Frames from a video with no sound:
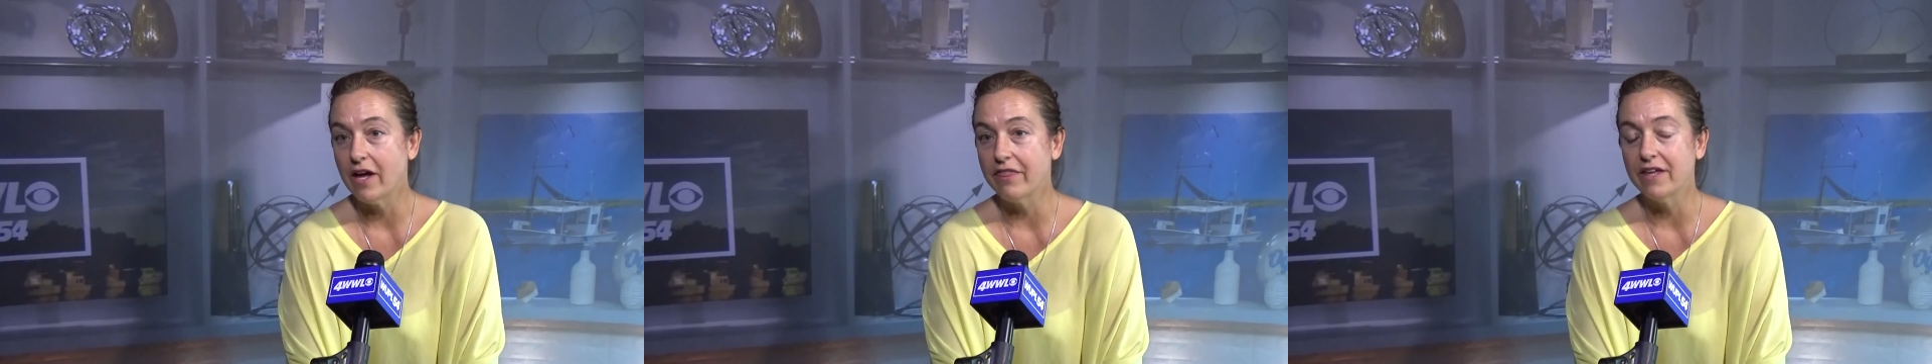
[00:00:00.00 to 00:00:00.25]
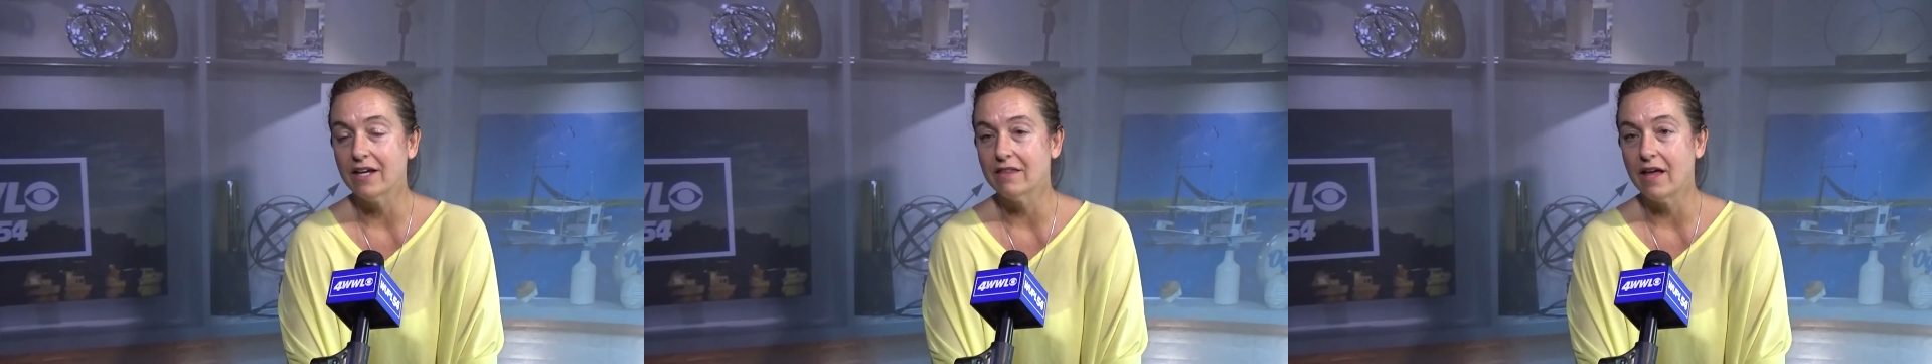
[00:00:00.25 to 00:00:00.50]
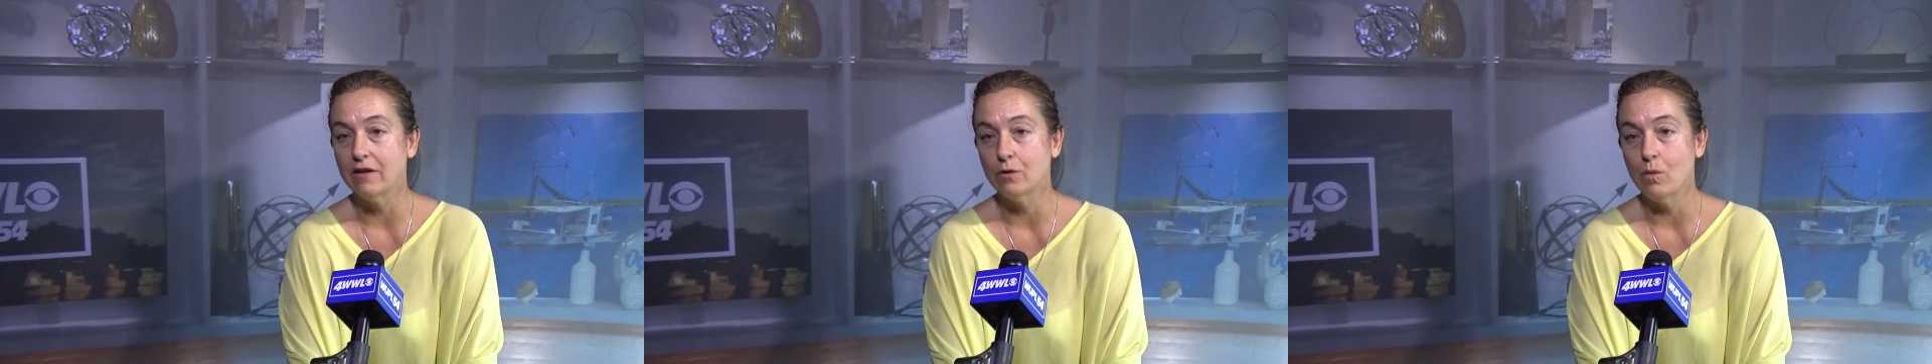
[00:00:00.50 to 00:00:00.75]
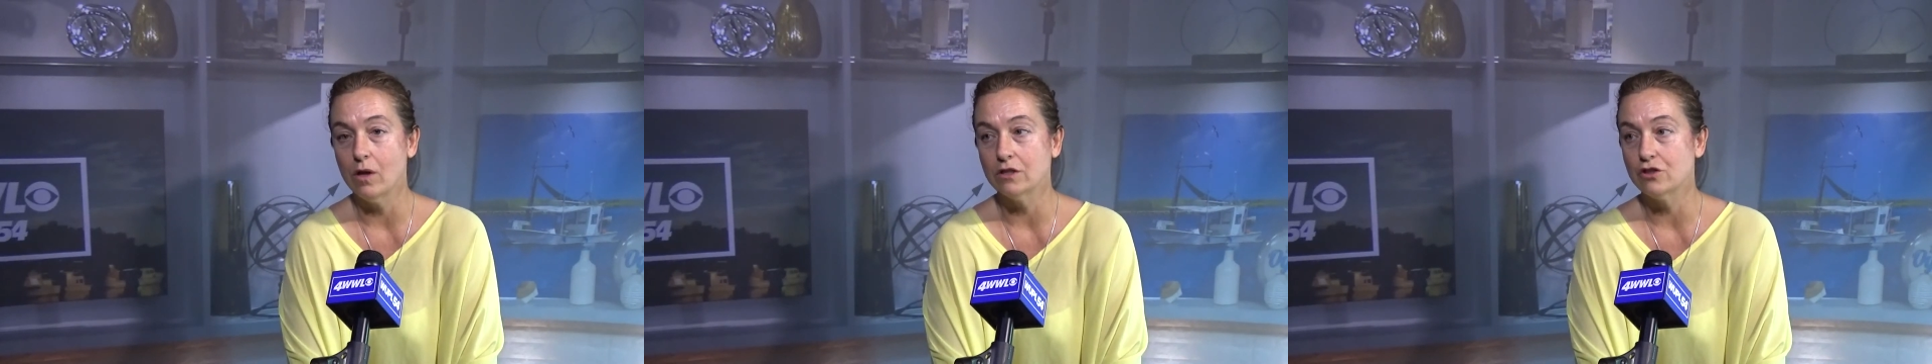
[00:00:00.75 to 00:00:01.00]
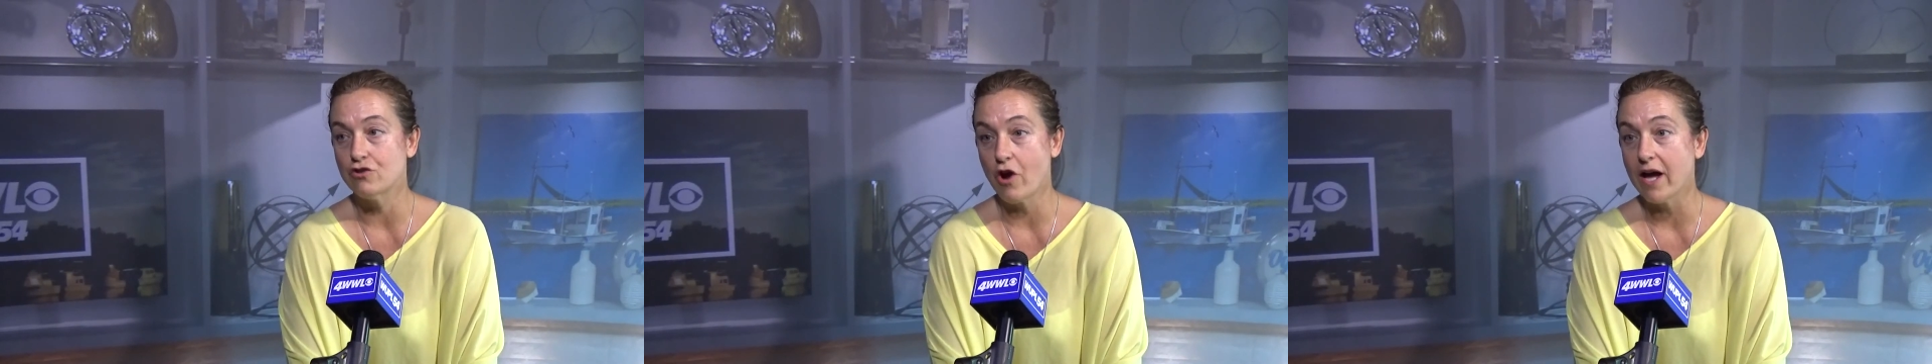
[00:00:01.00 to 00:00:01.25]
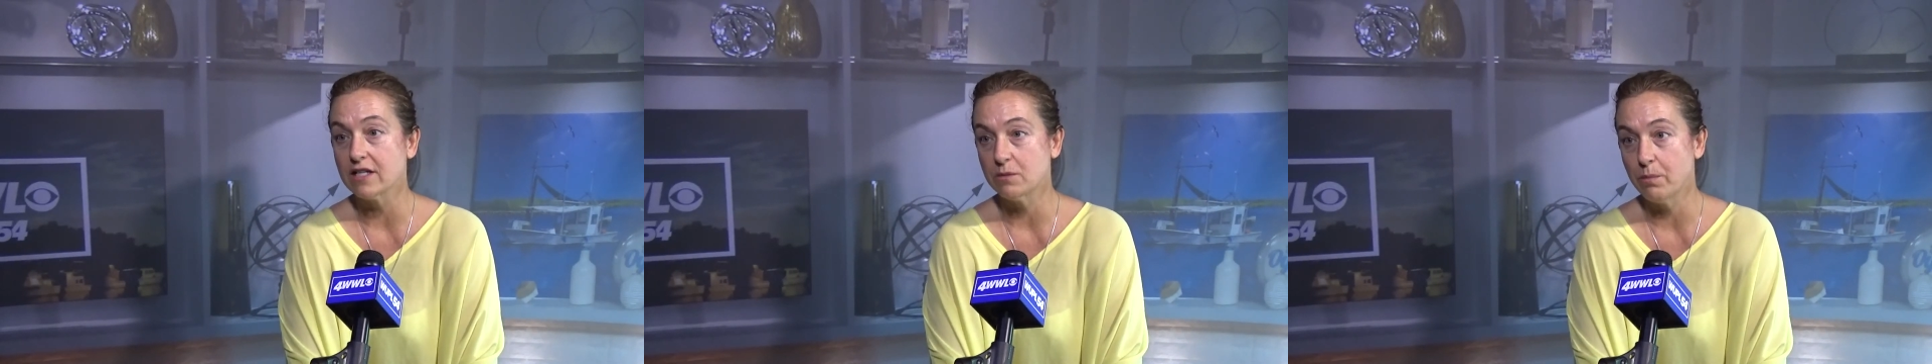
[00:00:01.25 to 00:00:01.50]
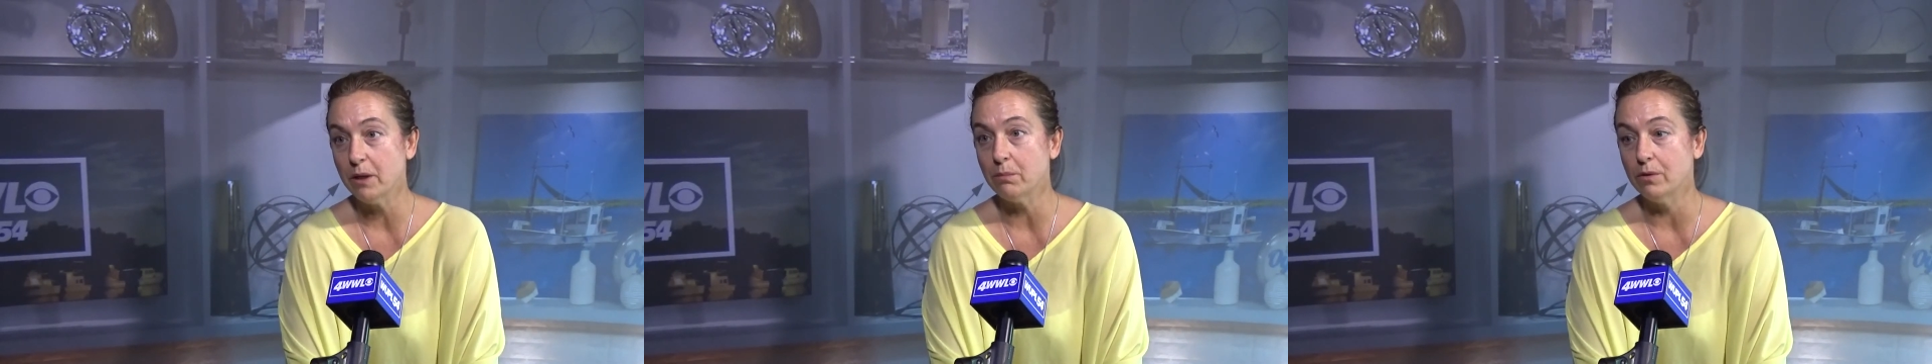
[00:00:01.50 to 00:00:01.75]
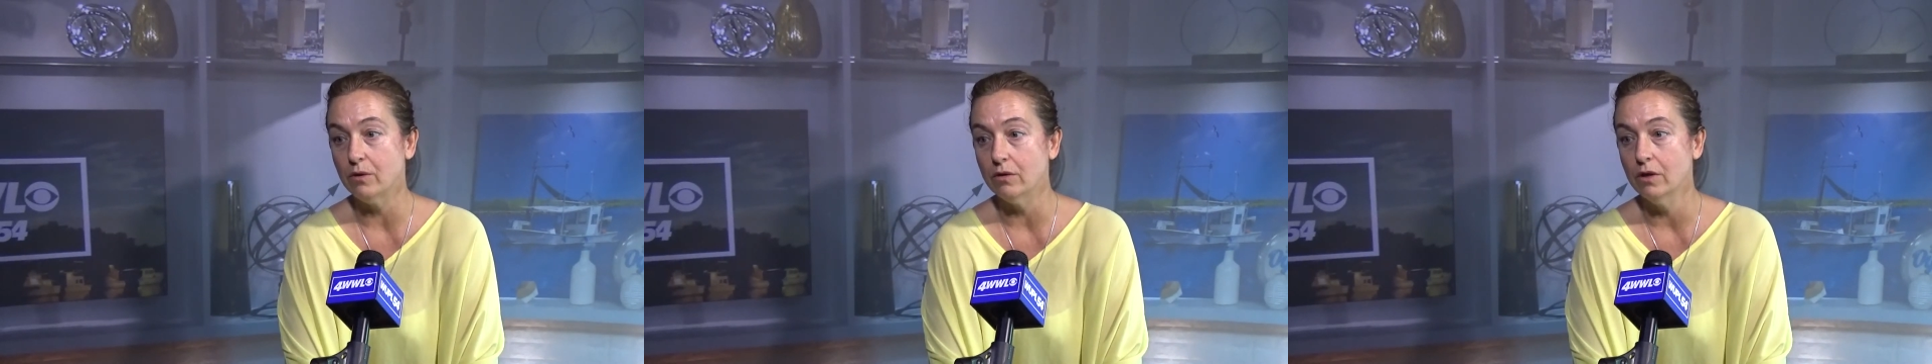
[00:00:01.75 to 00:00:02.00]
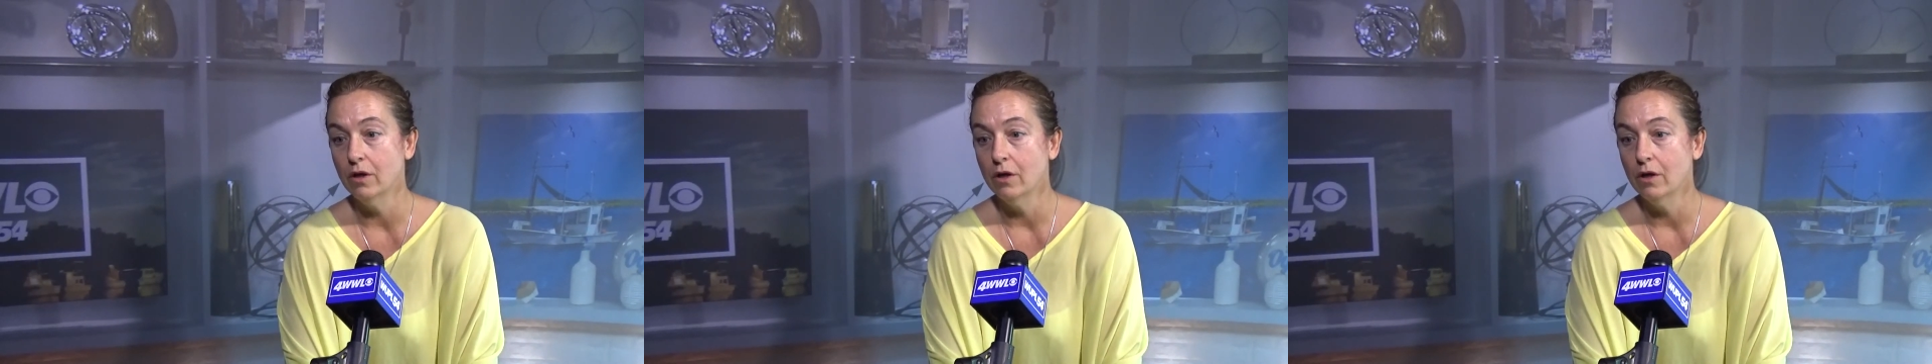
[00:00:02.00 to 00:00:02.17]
I think that New Orleans attracts people